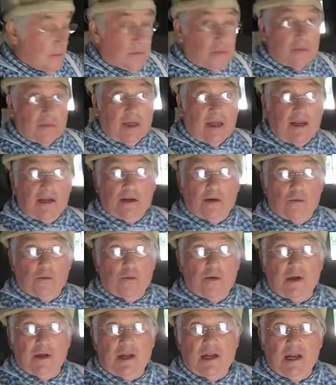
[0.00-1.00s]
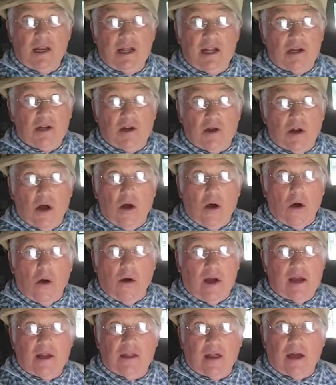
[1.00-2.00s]
they didn't really need to know
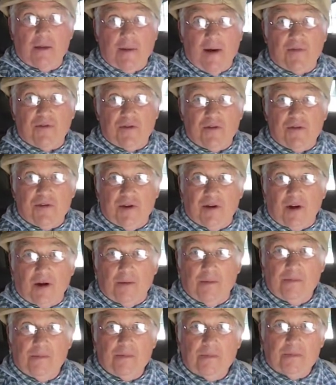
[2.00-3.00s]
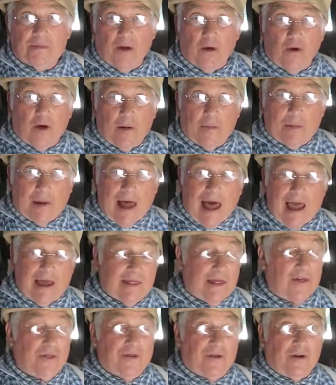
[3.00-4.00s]
anything about the theorem. They were applying
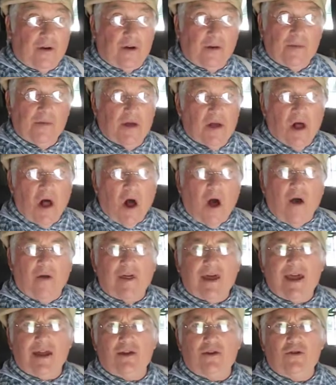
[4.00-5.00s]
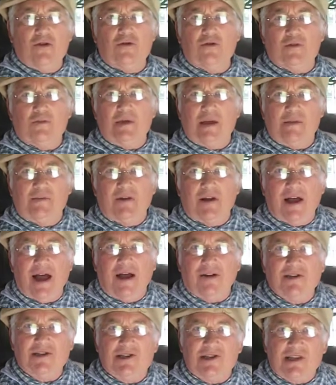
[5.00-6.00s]
that theorem. All they had to do was be able to
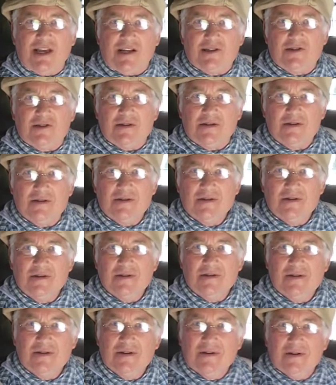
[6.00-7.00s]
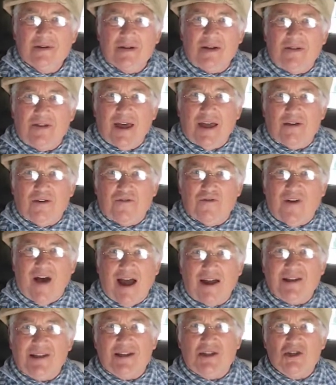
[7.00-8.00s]
count to 6, and they could
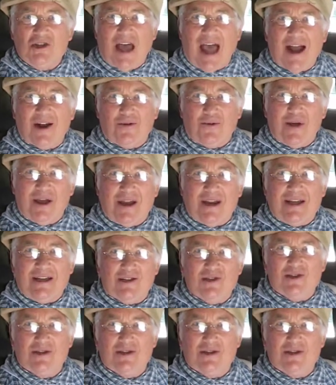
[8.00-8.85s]
find the exact radius.